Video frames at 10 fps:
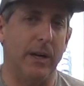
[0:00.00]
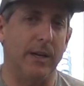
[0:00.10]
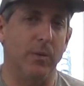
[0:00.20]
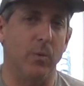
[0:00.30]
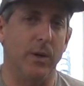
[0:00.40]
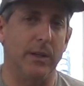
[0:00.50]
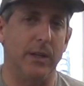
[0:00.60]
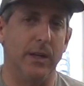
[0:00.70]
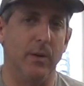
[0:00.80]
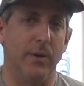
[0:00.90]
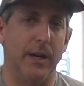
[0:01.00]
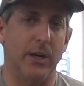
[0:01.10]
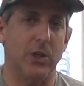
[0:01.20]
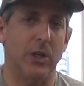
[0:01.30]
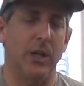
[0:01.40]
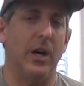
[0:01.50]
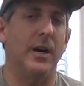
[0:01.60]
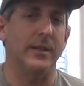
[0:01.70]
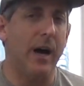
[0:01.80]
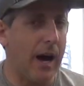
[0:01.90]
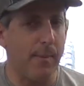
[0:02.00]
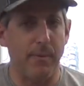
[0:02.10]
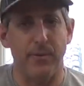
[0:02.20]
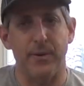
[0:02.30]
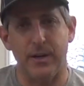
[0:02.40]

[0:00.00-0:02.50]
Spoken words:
to 1 gear reduction on top of the